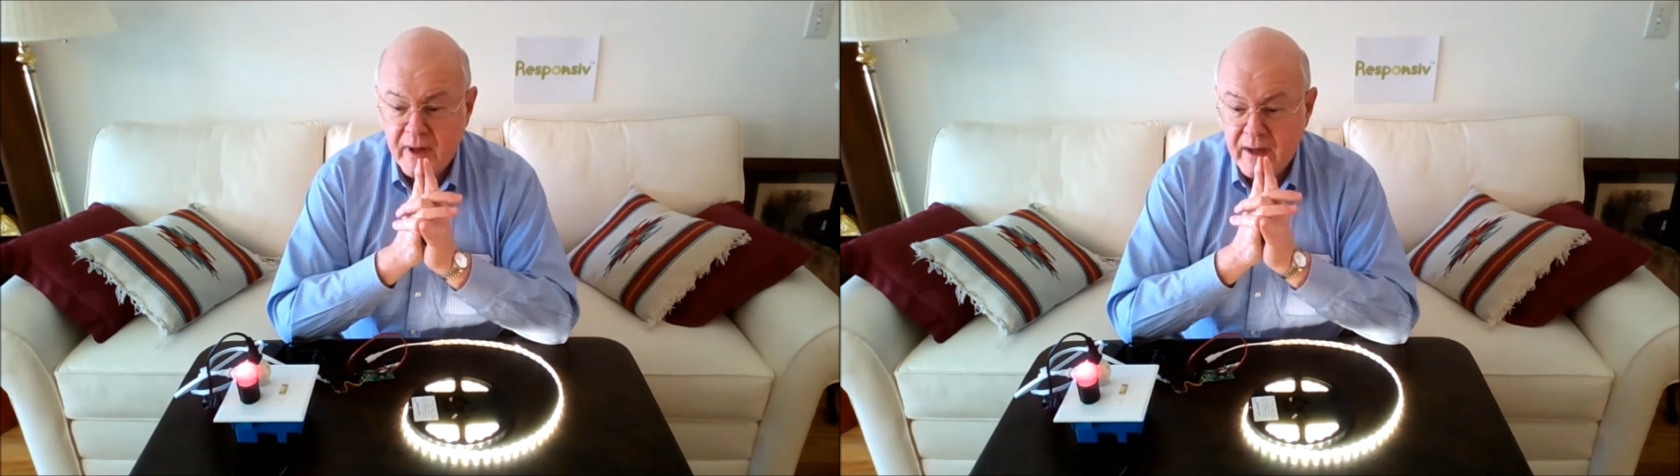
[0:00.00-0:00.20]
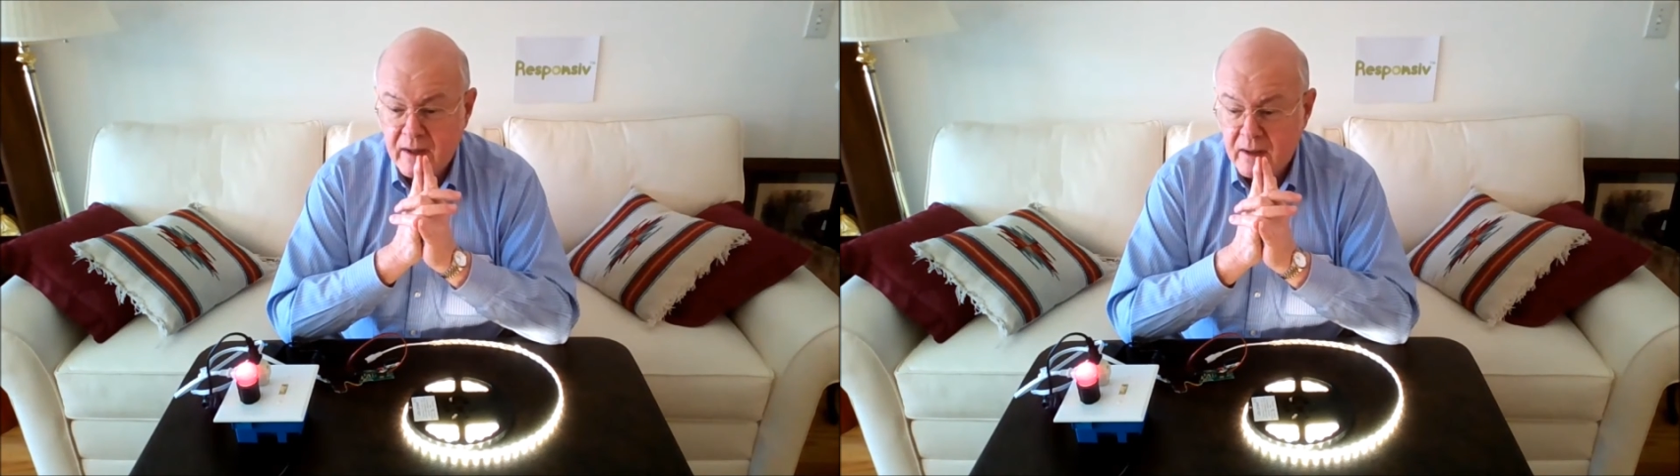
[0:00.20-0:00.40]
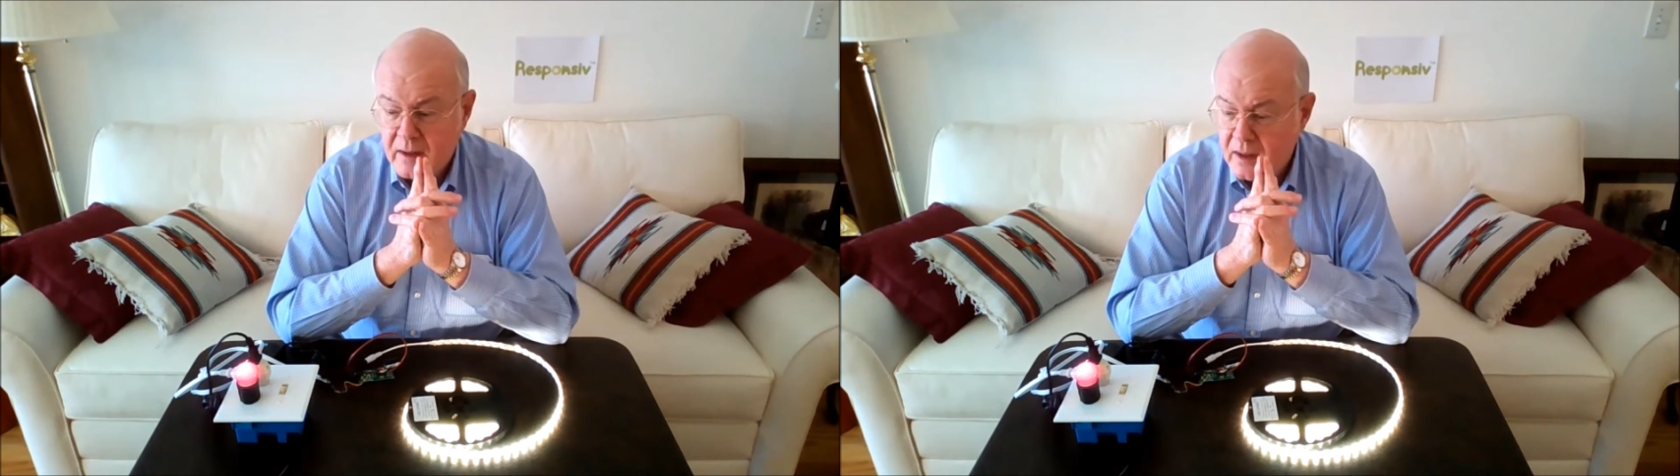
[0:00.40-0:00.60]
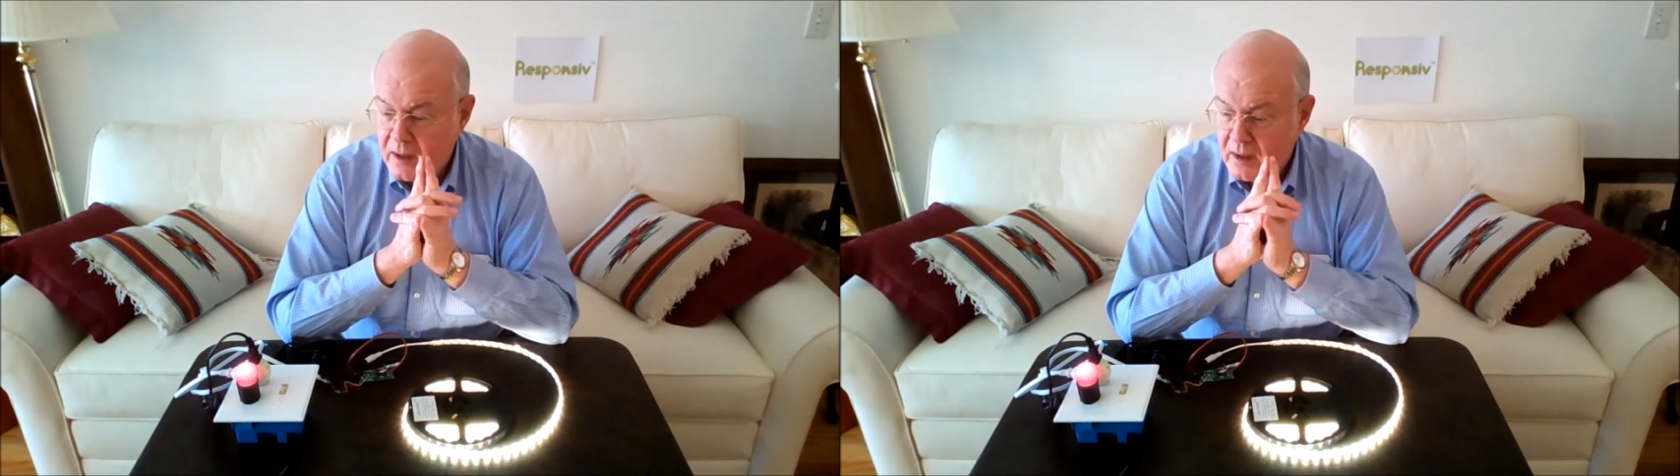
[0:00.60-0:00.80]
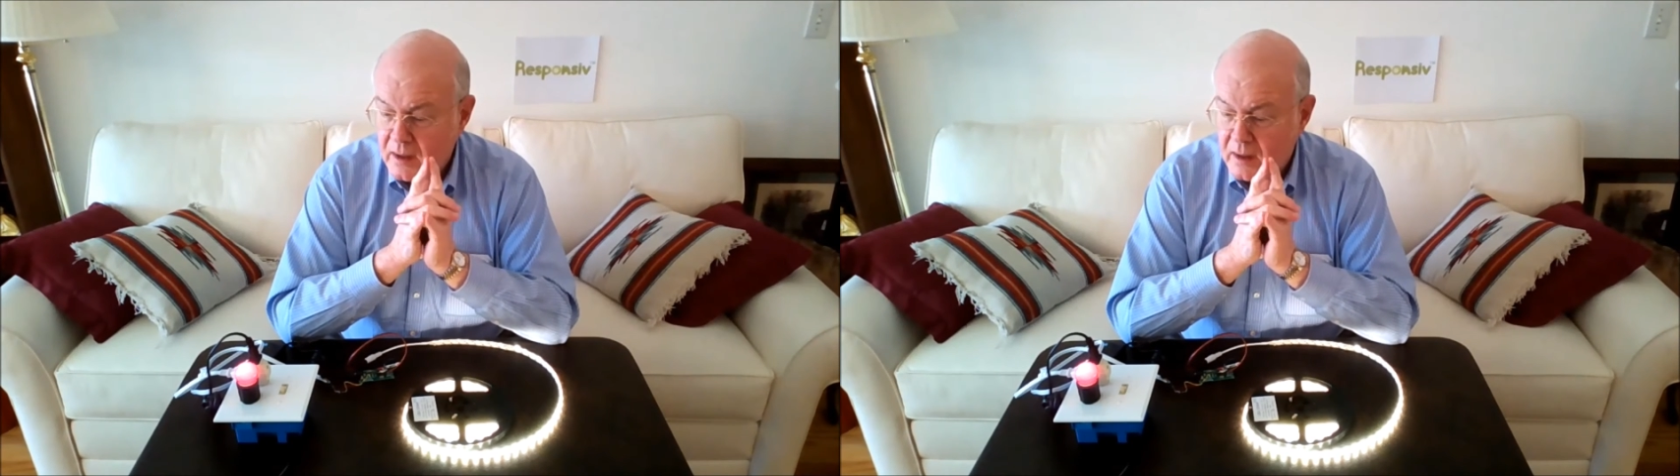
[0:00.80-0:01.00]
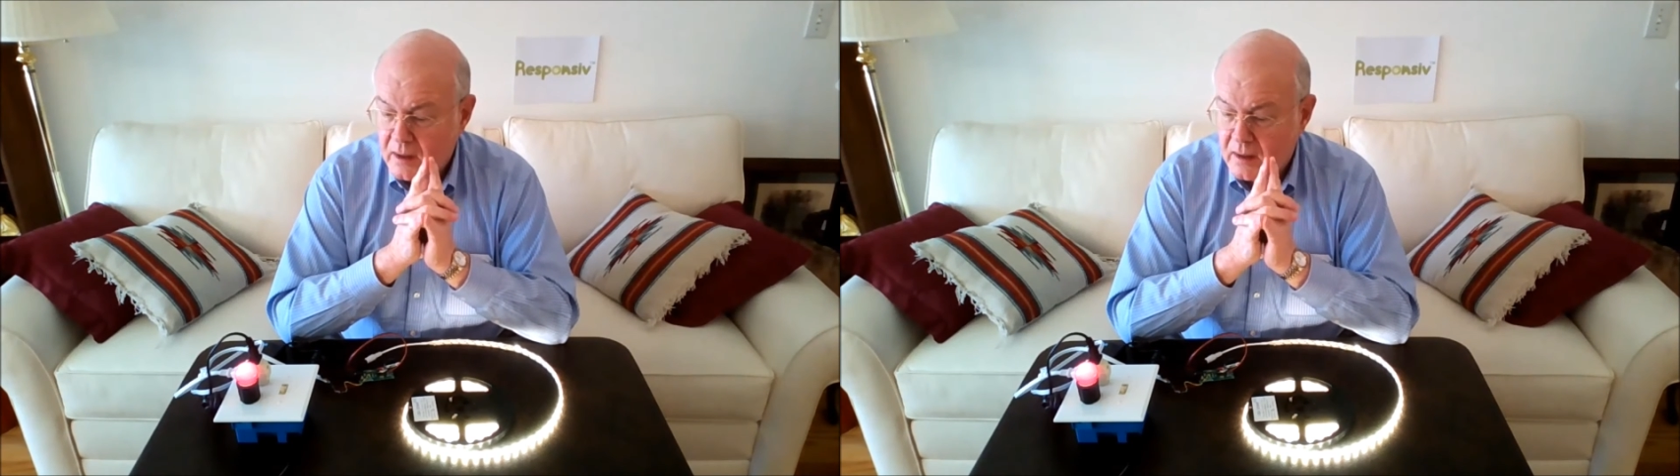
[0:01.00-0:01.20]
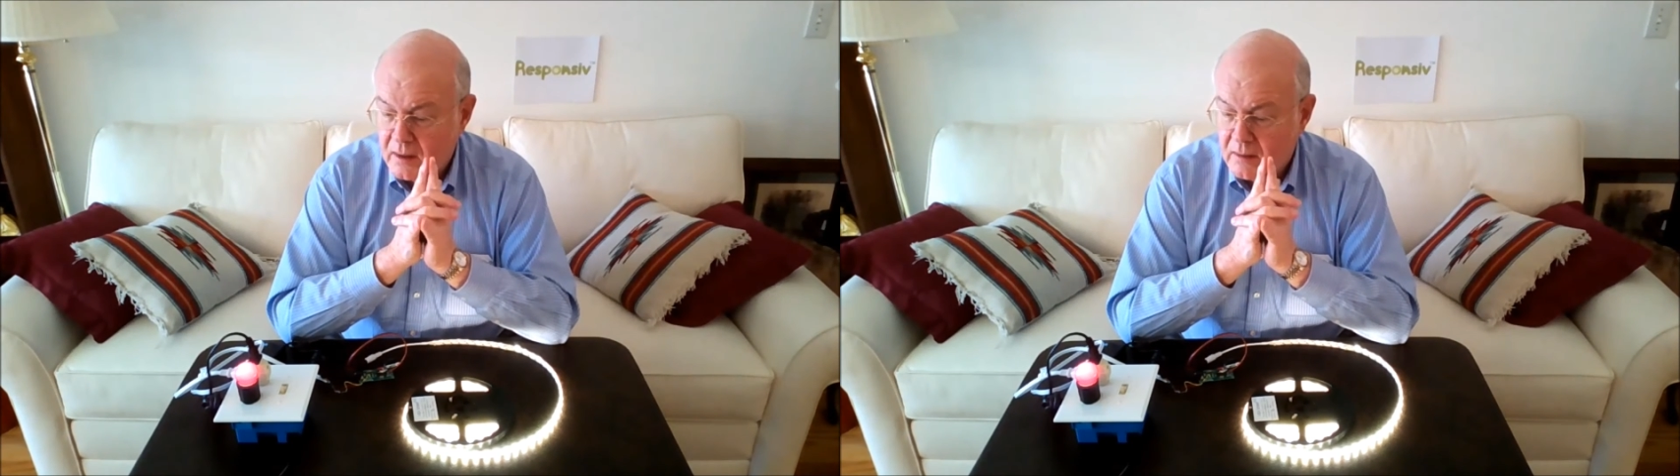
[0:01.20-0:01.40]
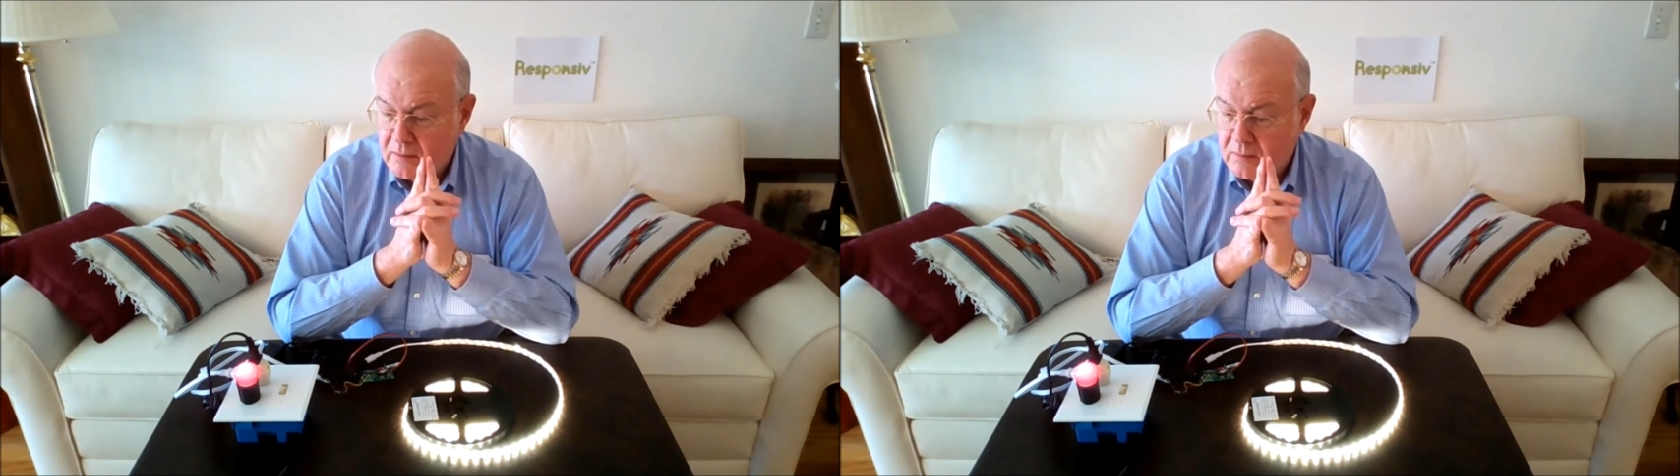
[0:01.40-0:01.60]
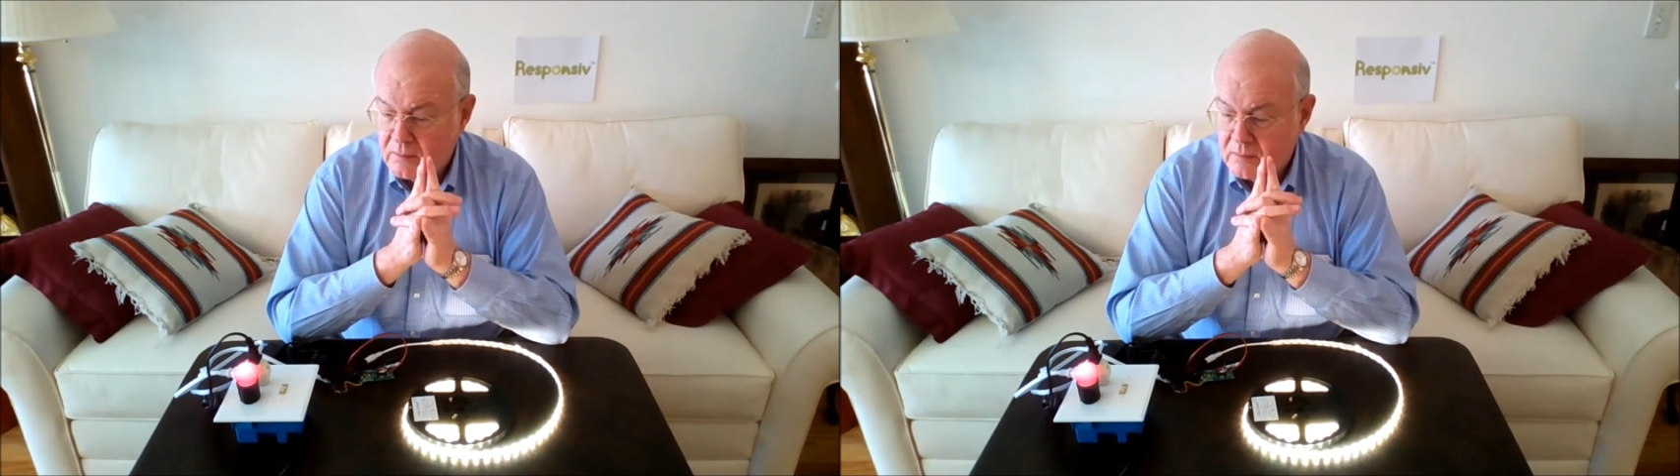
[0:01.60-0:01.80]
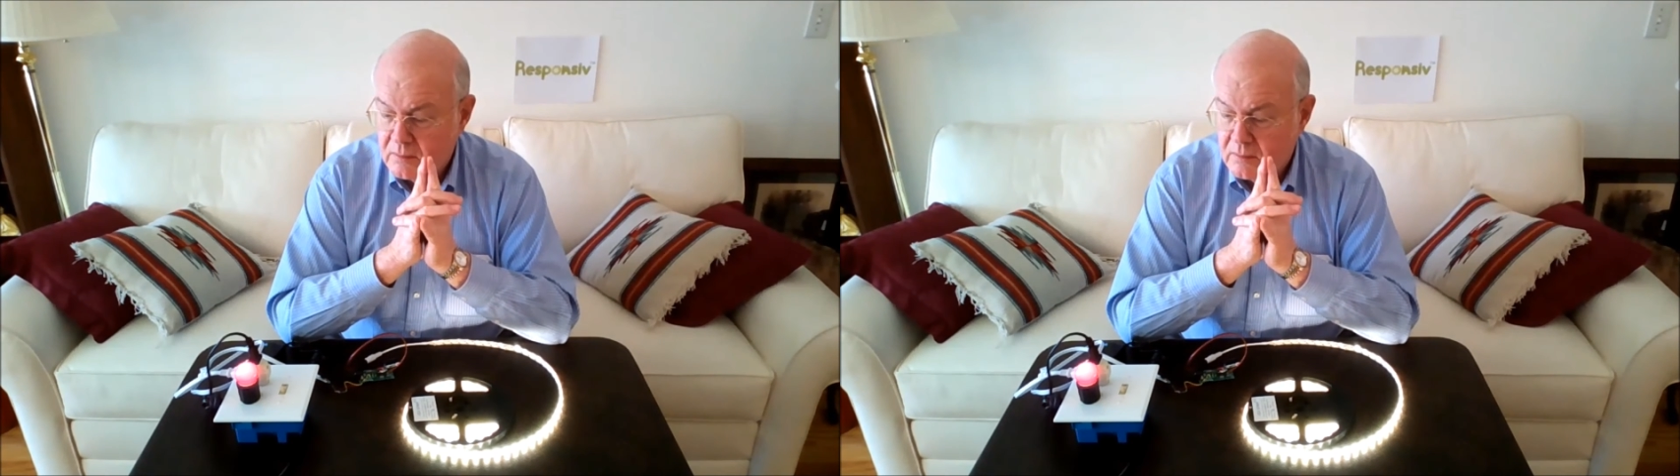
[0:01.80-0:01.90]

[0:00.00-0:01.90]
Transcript: take. Uh,